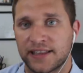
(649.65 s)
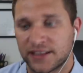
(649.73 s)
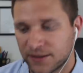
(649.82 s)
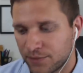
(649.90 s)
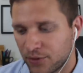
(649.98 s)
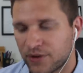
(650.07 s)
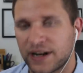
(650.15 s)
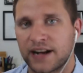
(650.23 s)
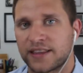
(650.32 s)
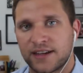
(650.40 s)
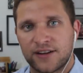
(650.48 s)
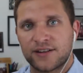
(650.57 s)
that they're born out
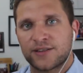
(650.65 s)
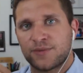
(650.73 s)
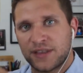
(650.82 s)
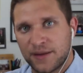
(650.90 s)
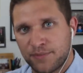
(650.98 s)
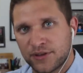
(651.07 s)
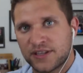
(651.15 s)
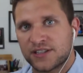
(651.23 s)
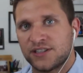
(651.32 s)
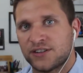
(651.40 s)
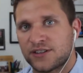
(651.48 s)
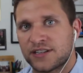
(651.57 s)
of the earth when they put this
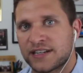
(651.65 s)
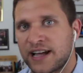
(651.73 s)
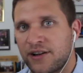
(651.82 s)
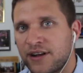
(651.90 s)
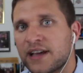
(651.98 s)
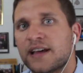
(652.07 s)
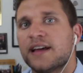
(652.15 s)
dirt down,